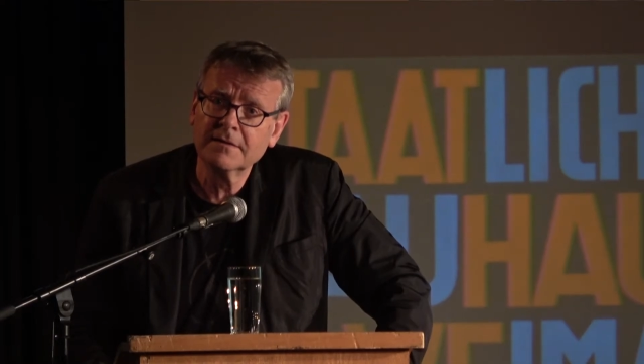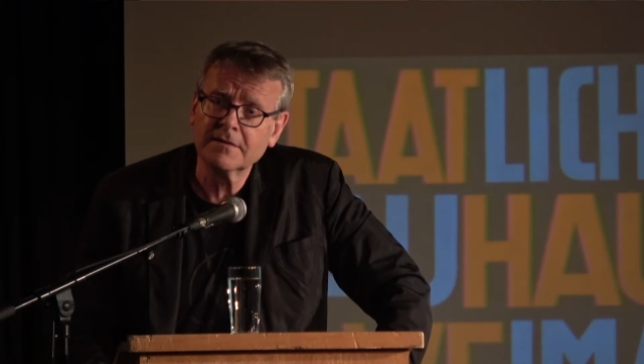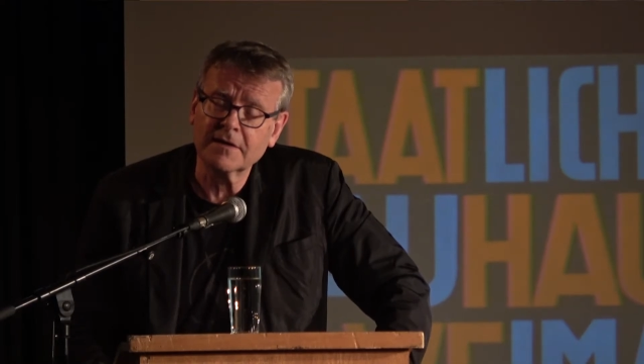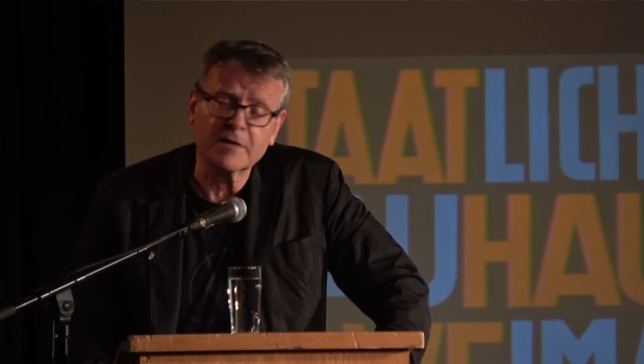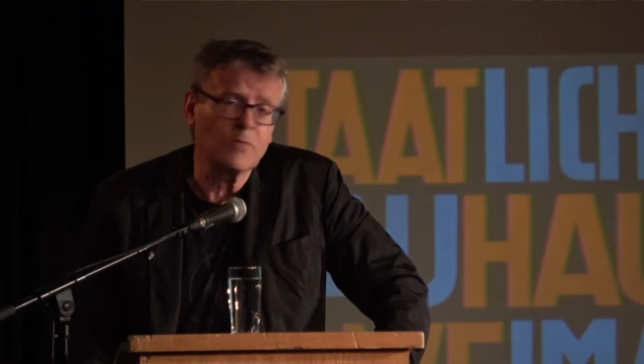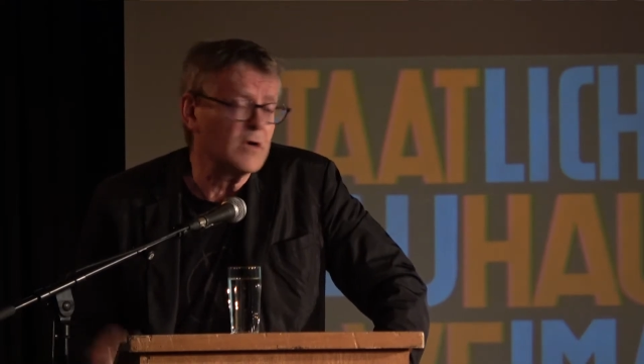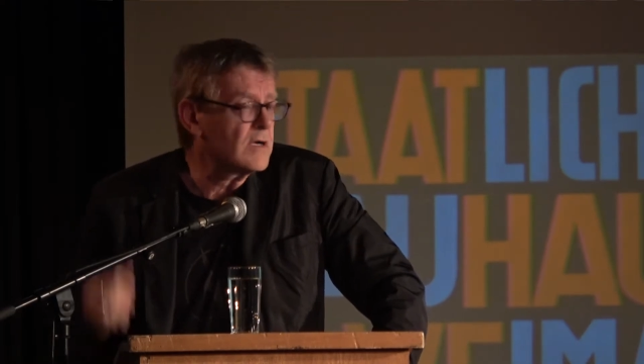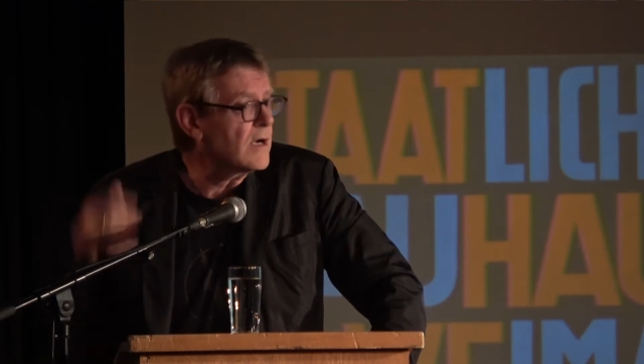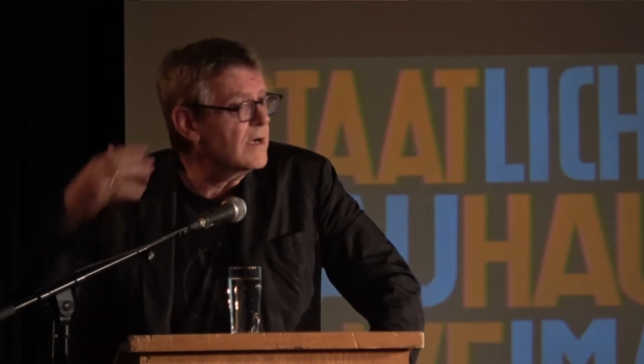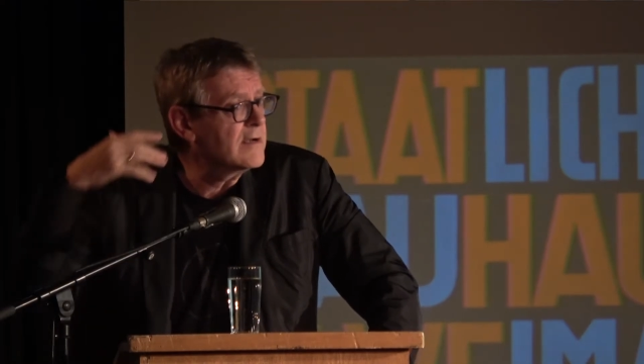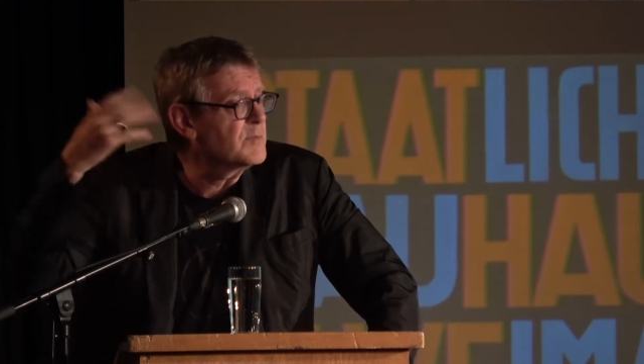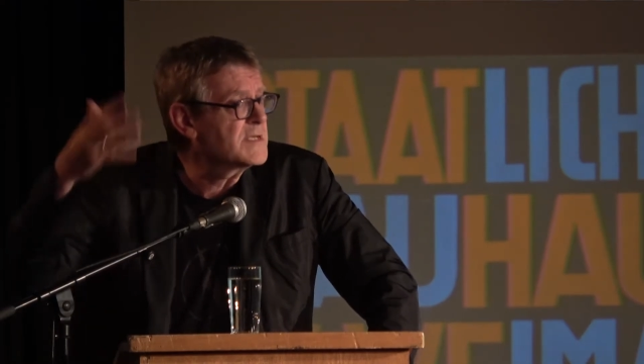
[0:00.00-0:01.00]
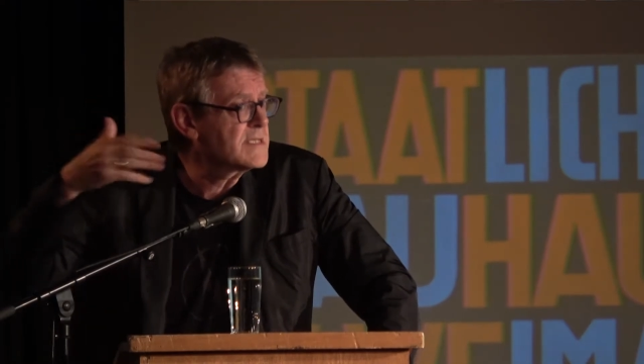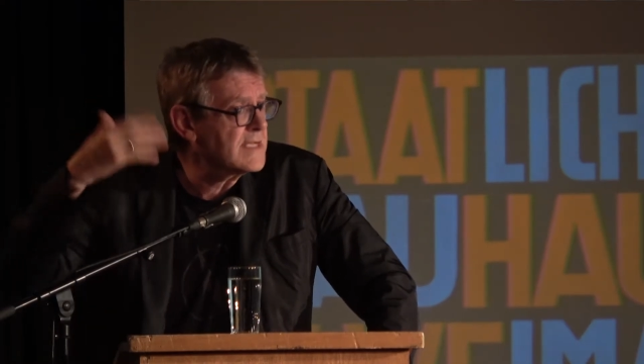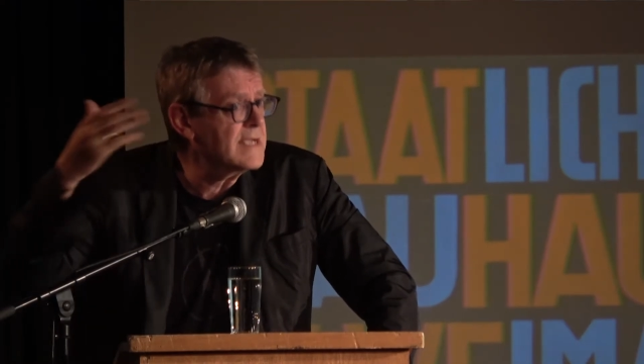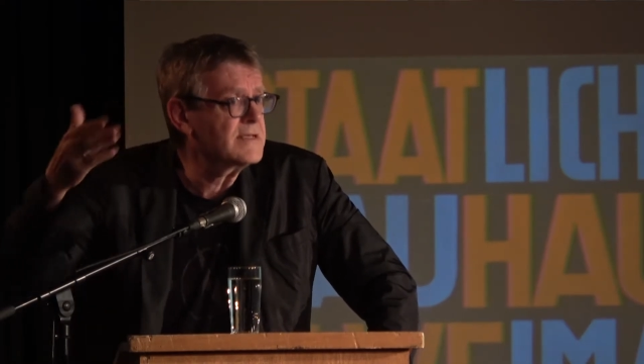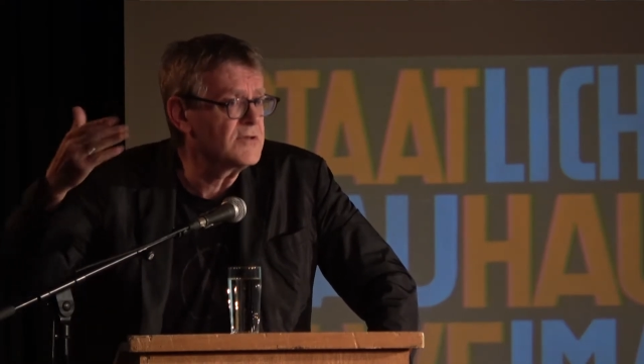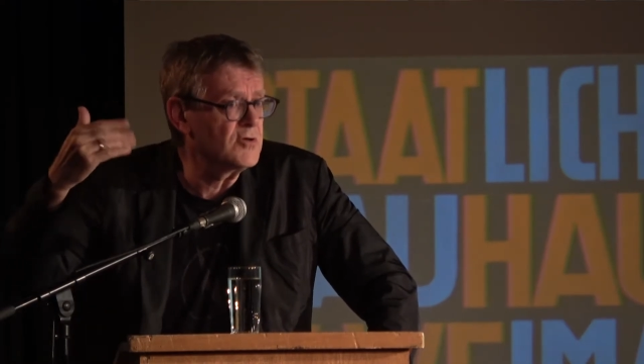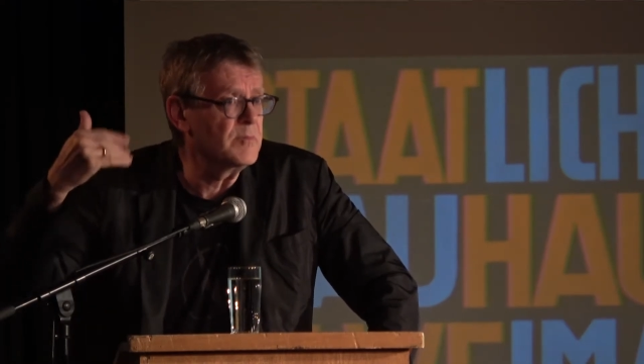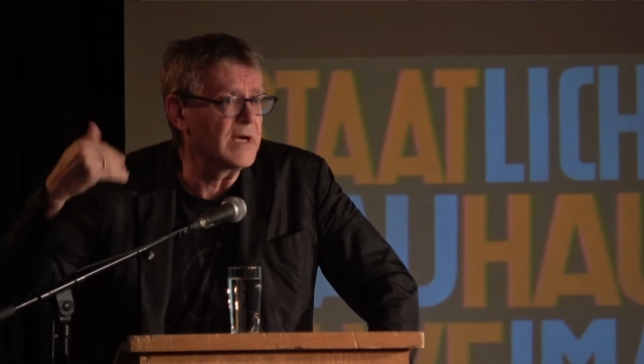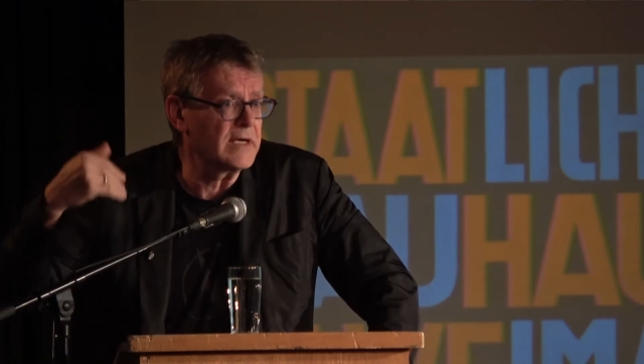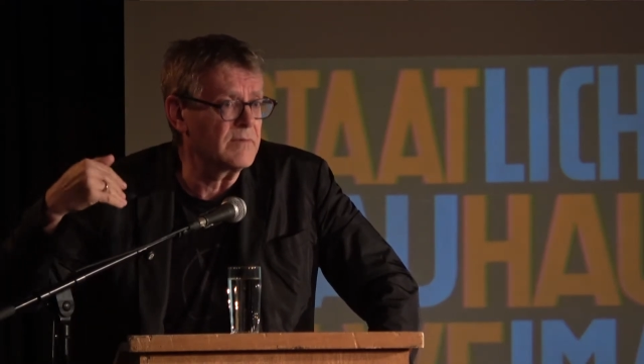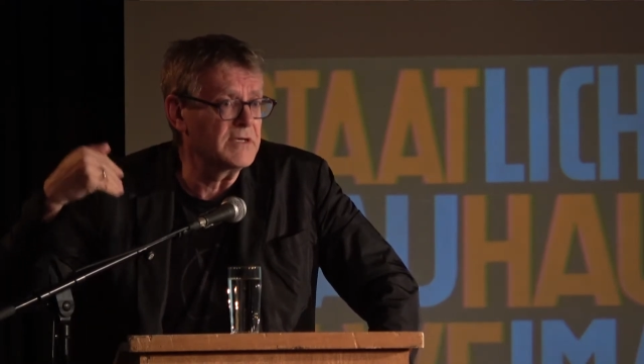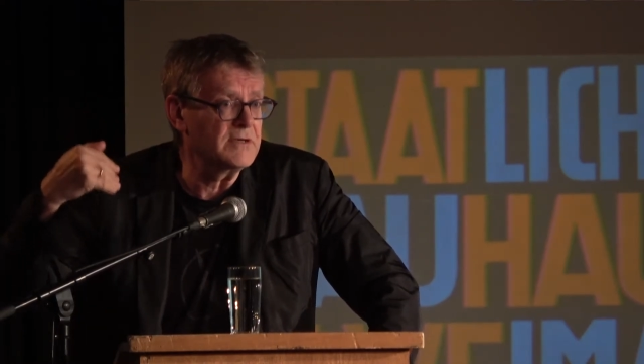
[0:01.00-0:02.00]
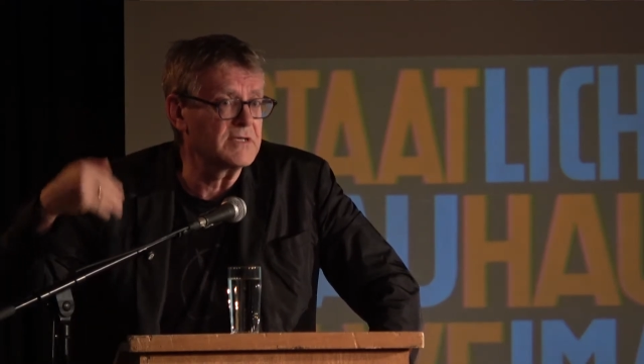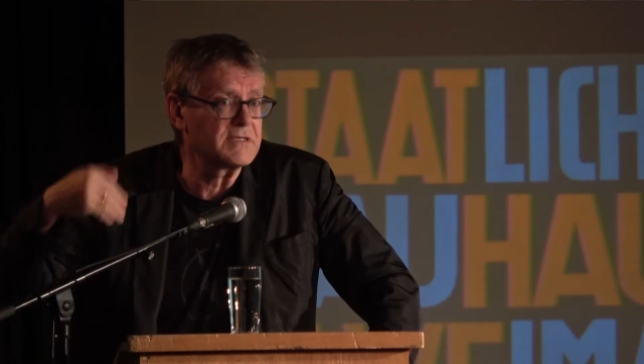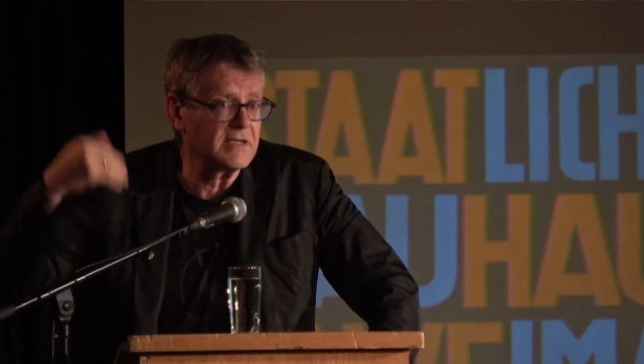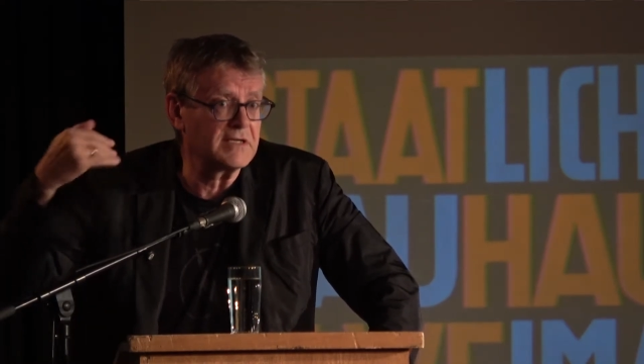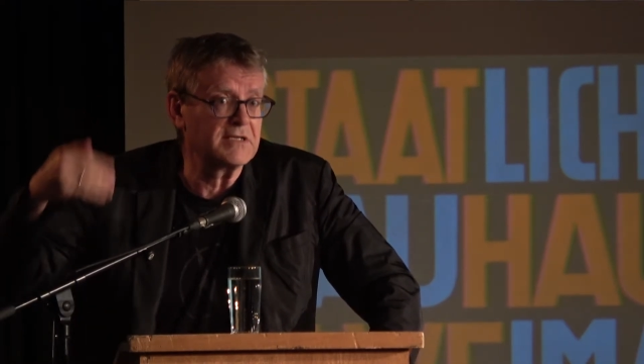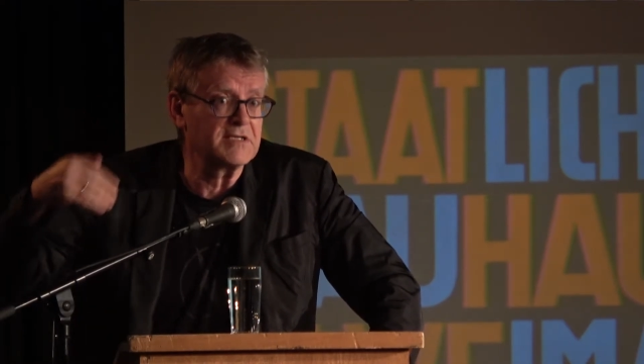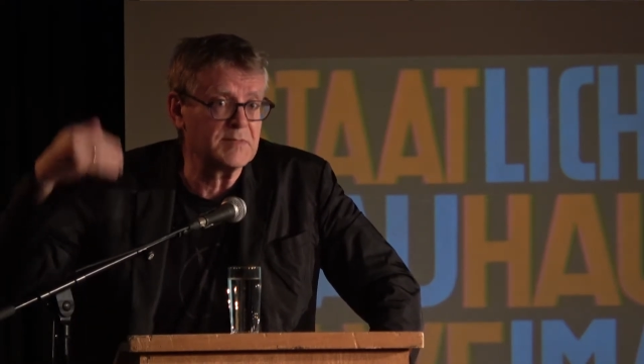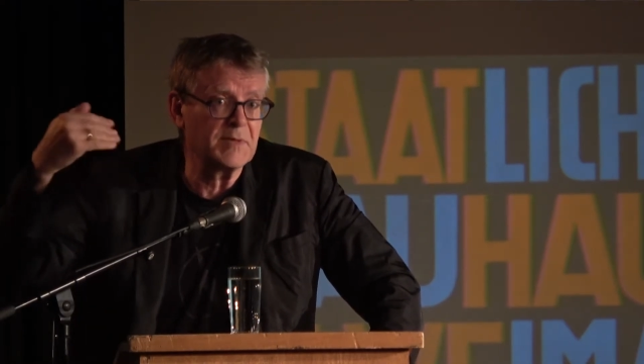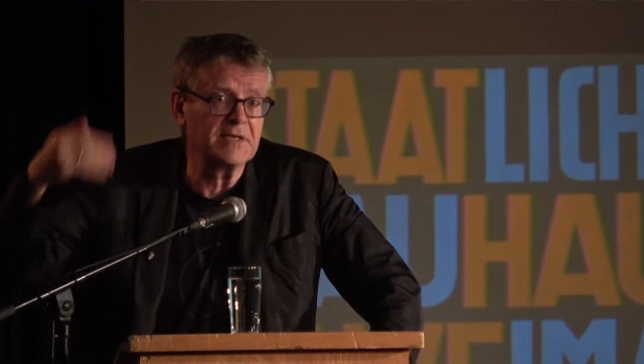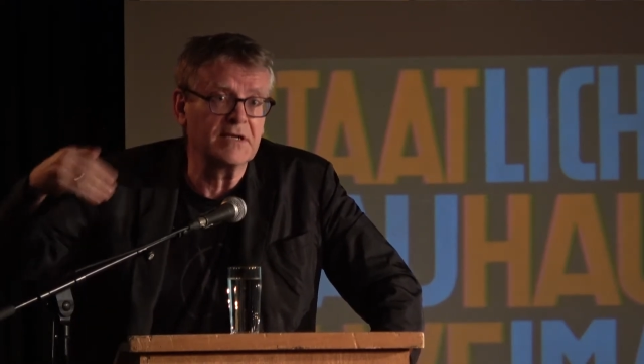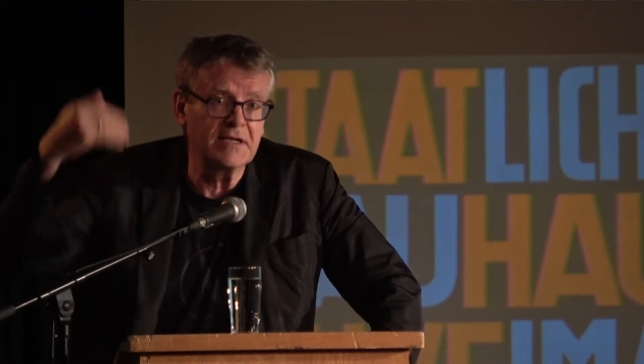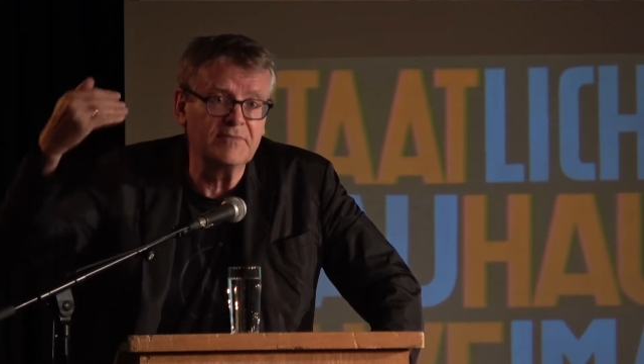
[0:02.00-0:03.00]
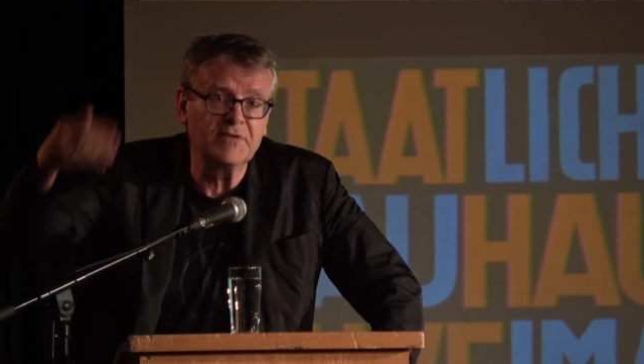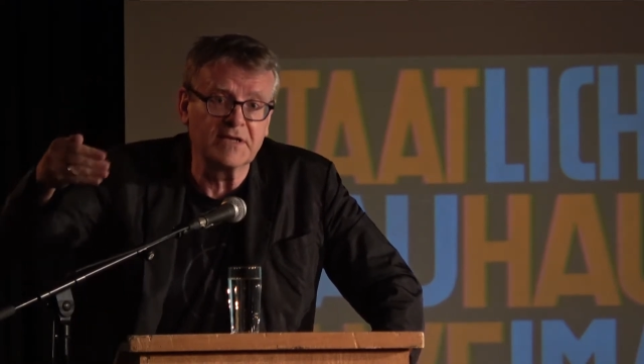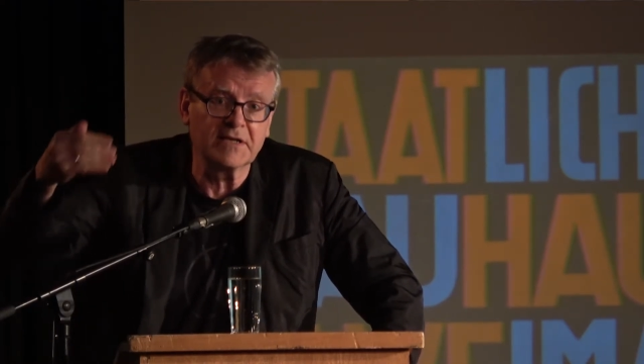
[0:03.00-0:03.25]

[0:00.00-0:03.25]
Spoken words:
Like, what kind of mistake did you make when you decided to spend an evening